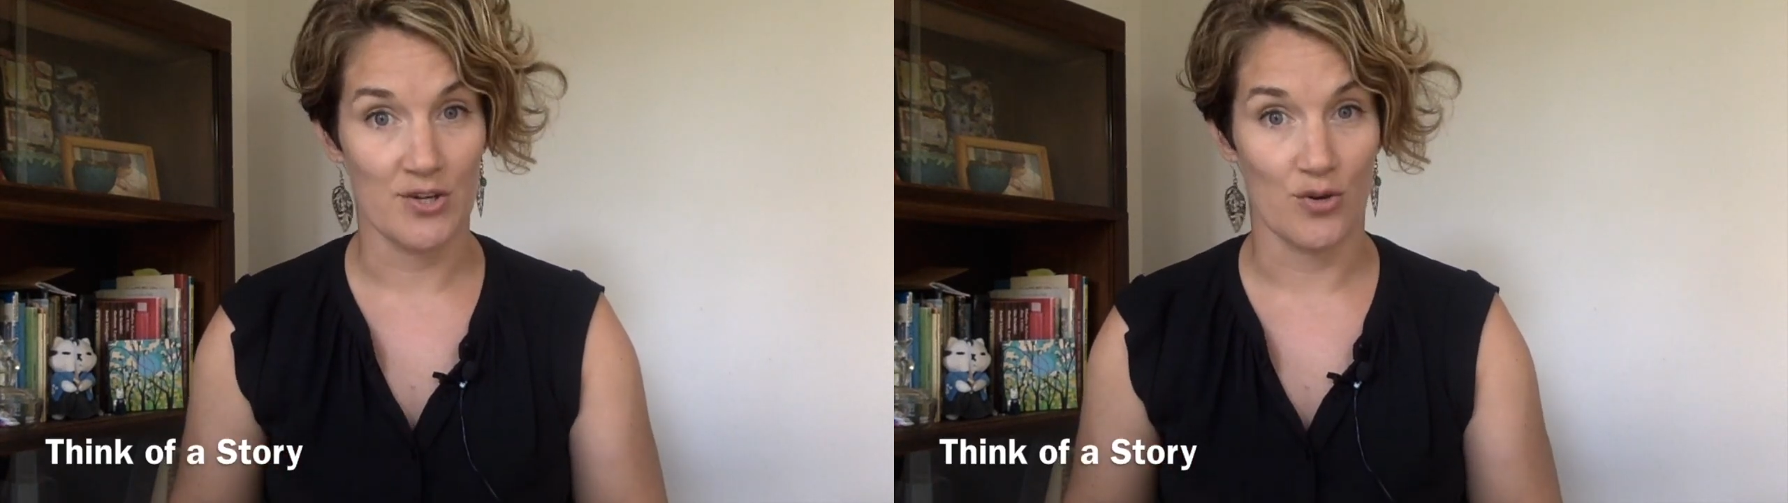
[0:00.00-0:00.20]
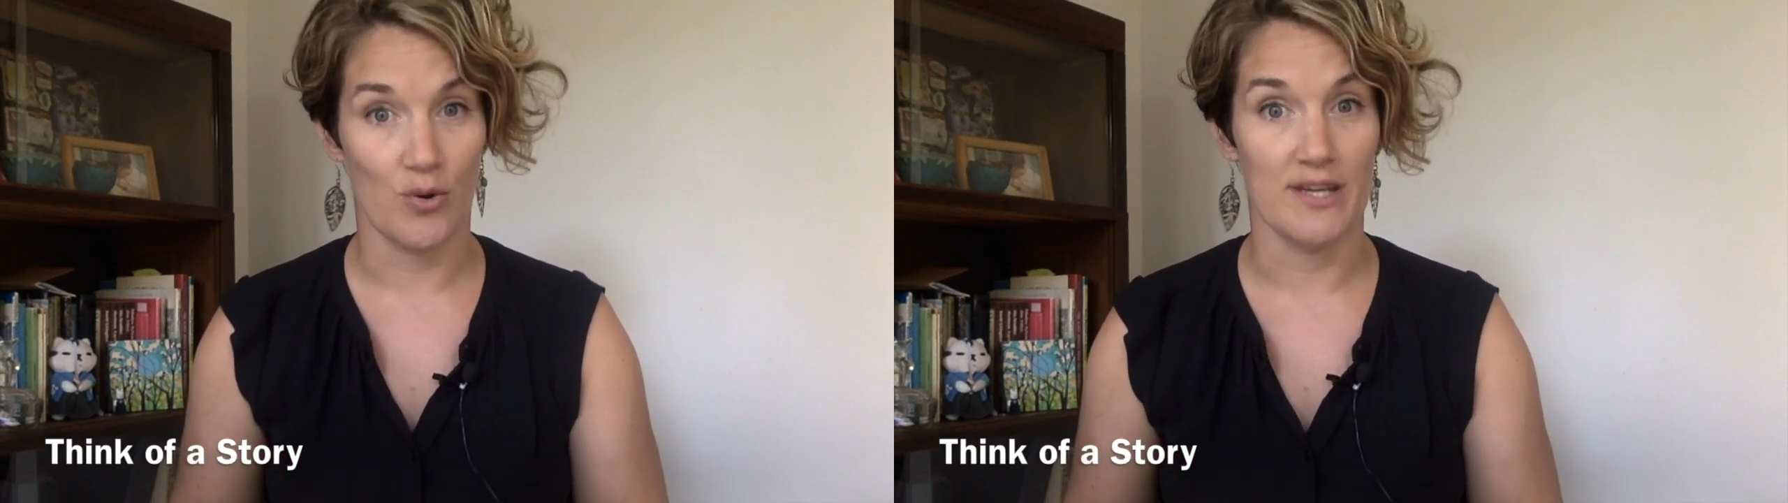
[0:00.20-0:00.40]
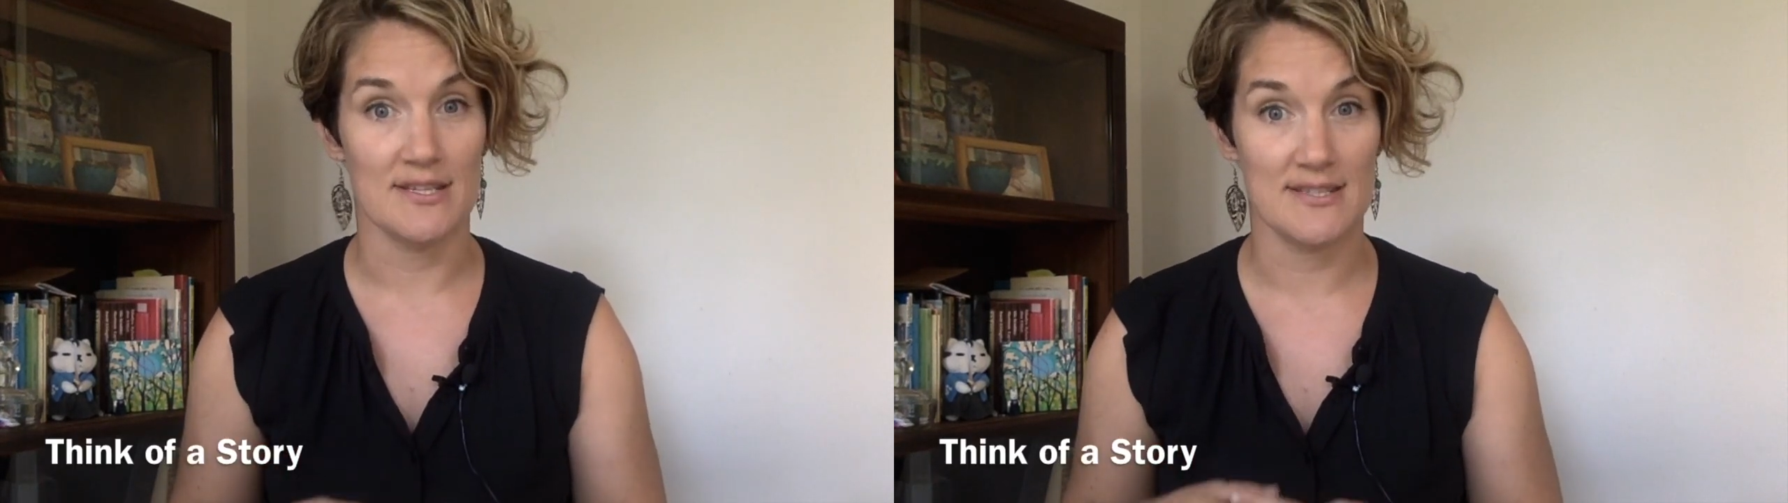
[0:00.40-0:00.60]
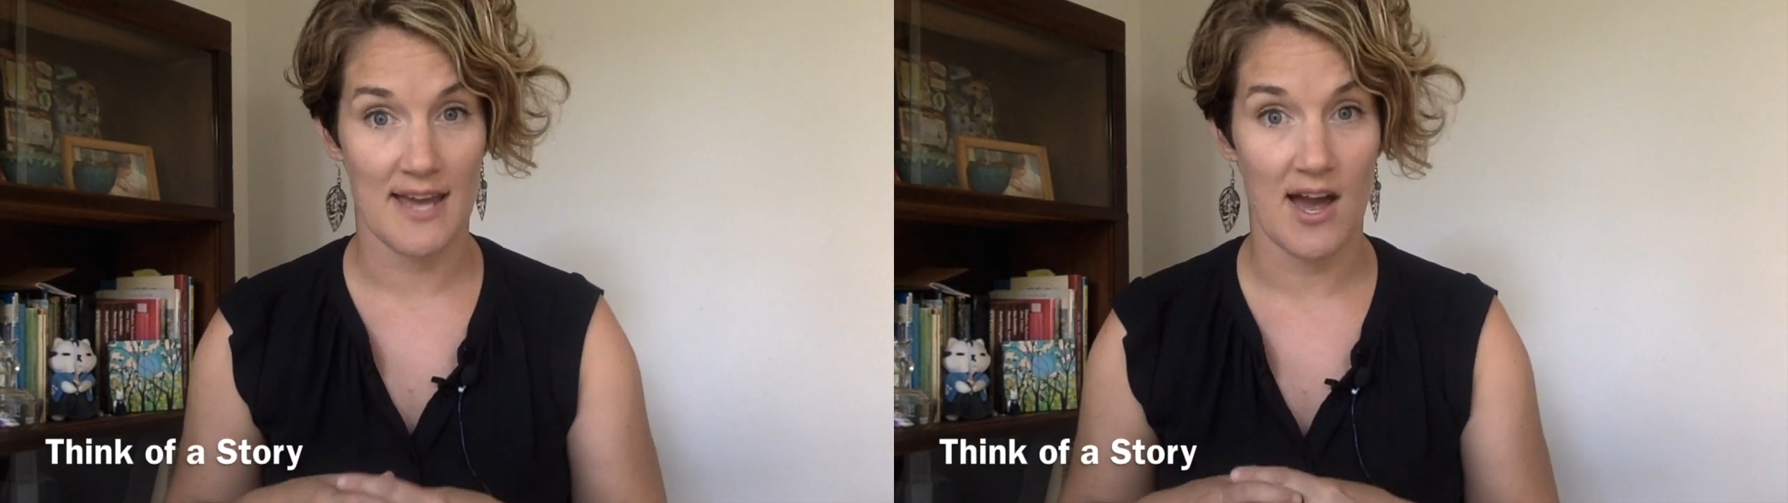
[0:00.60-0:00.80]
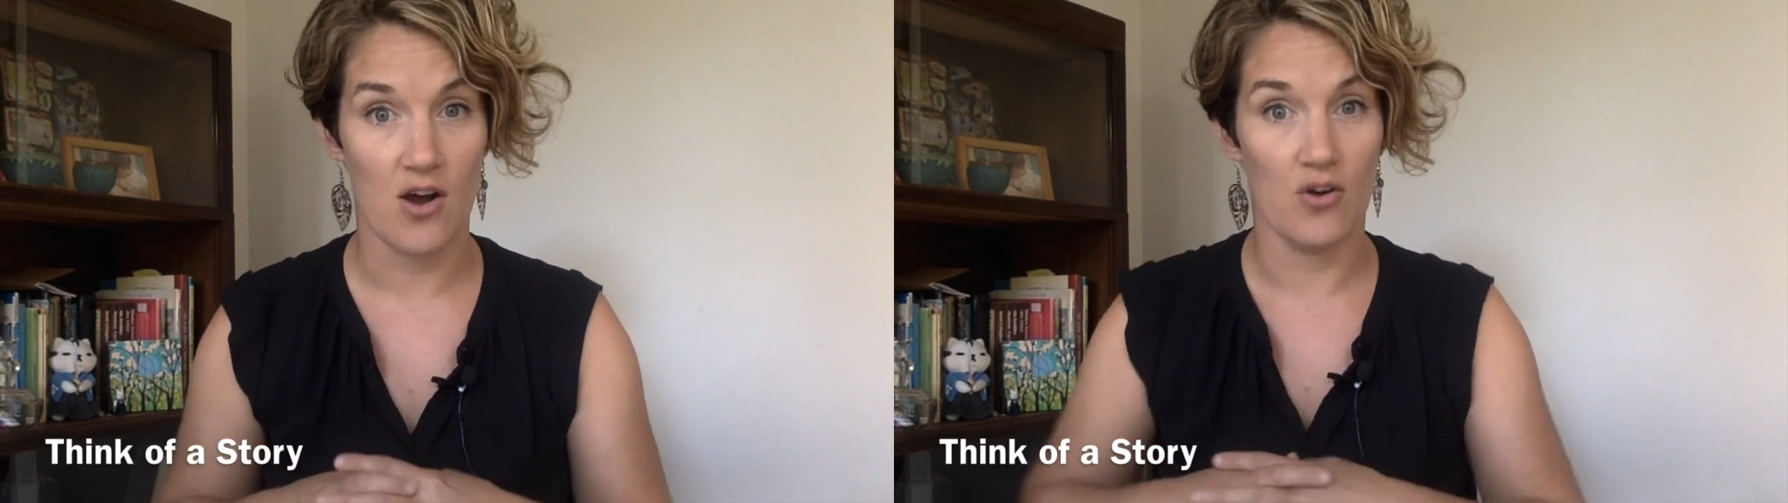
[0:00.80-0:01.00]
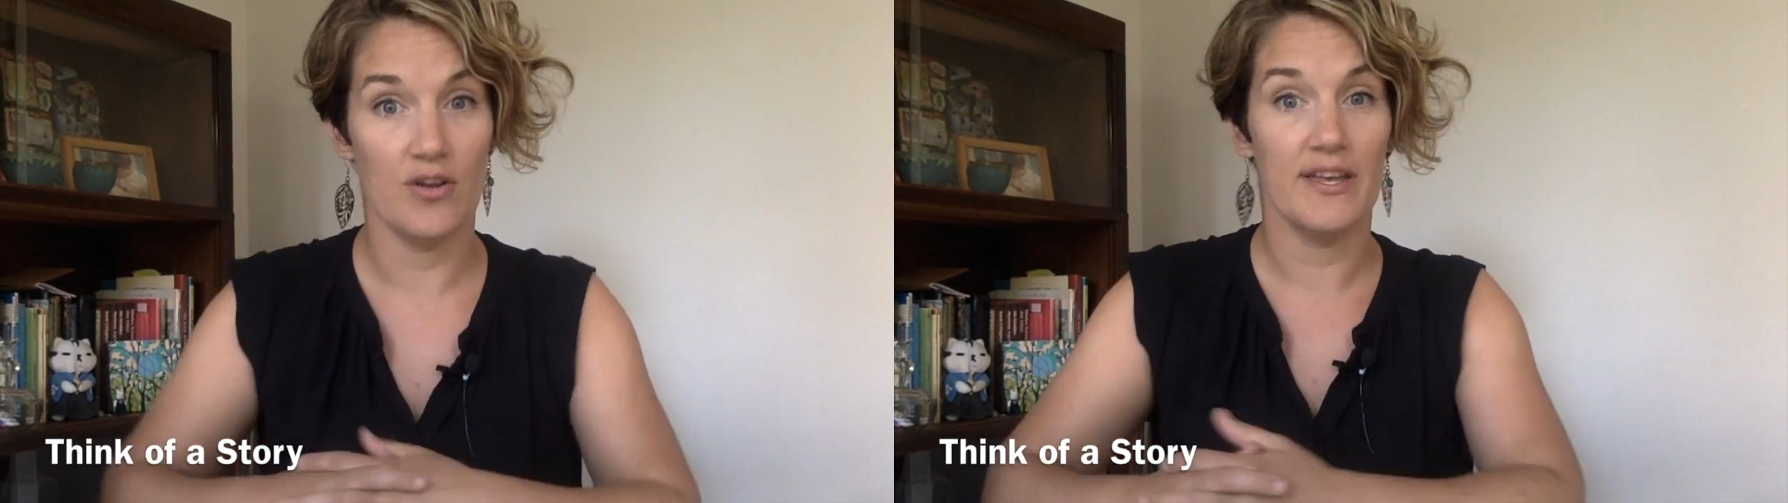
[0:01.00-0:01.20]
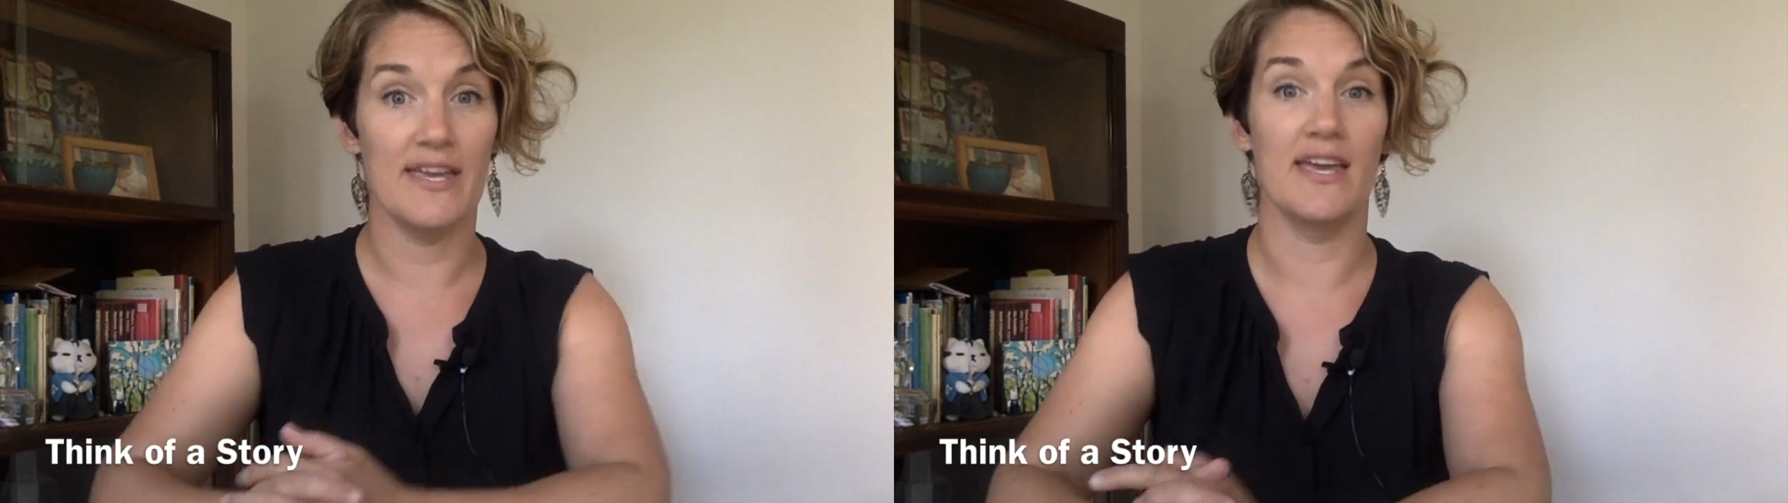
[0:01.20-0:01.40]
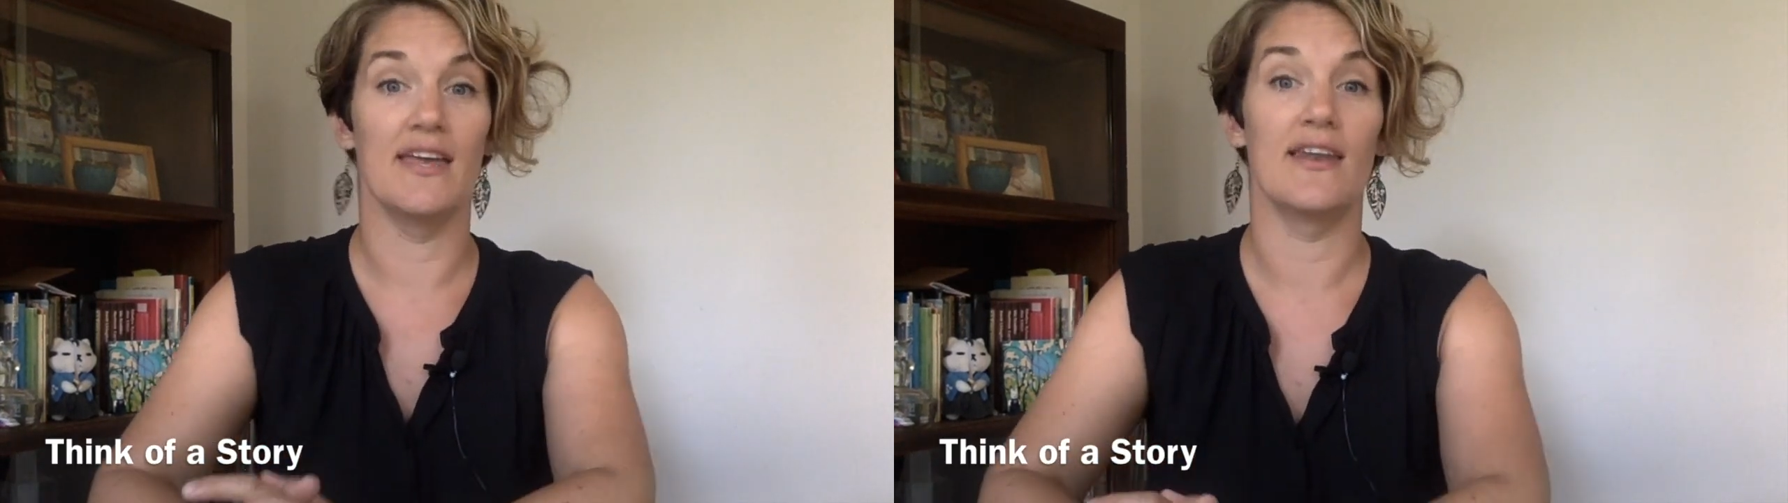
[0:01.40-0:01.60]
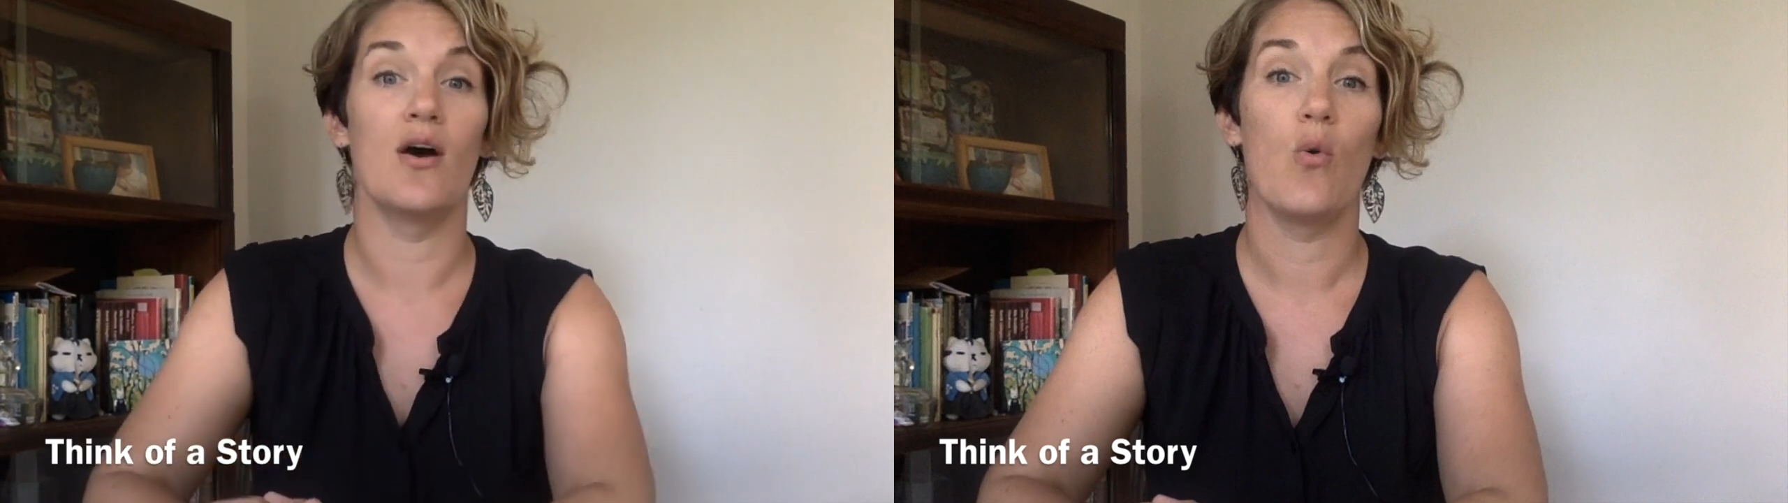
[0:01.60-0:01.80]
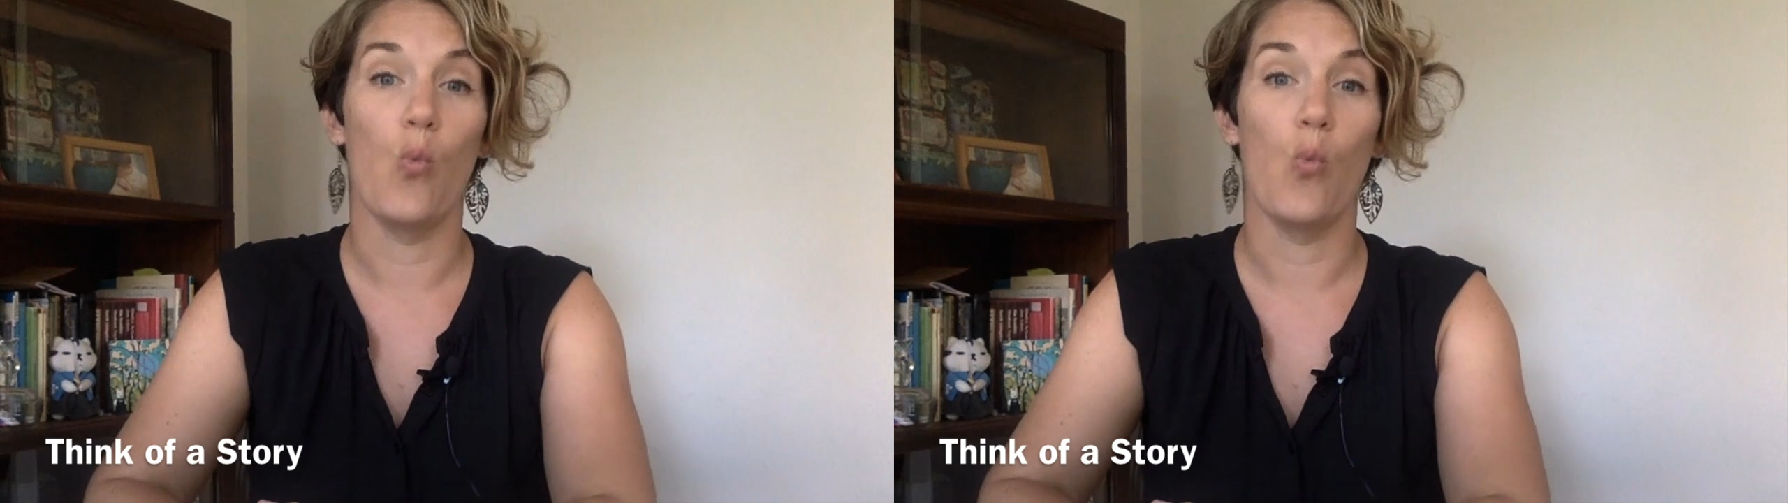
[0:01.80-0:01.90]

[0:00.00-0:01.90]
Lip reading: you're going to tell in